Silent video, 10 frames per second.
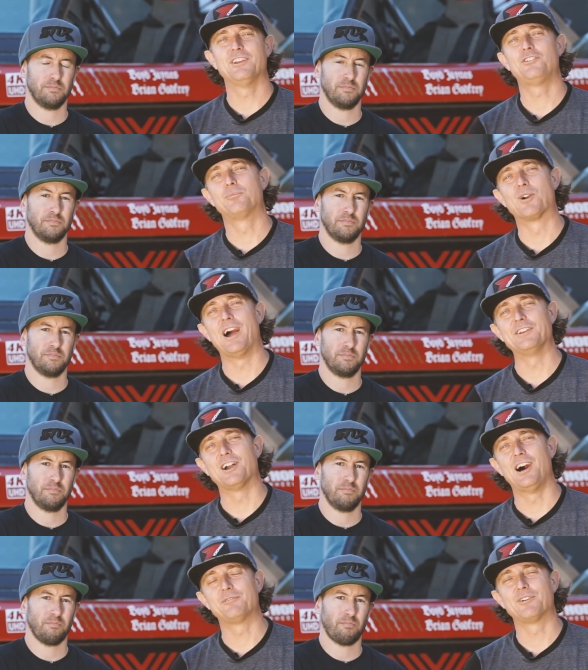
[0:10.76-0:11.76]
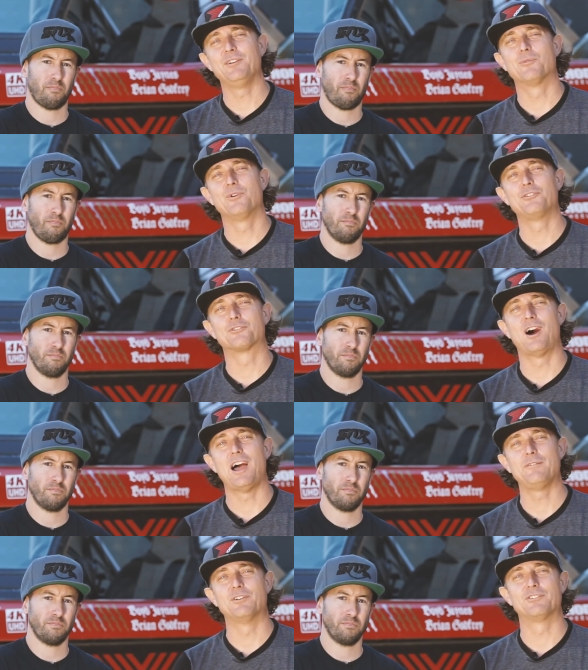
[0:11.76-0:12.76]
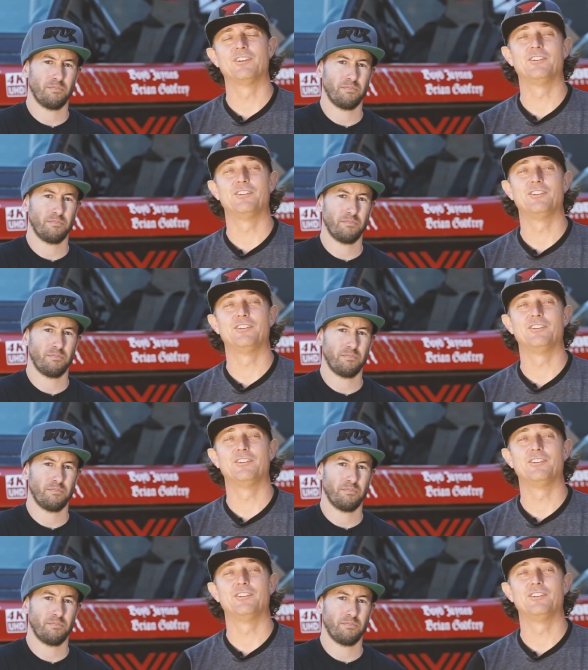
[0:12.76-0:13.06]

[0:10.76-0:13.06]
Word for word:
Speaker 1: and this is Brian Godfrey, and we're the drivers of the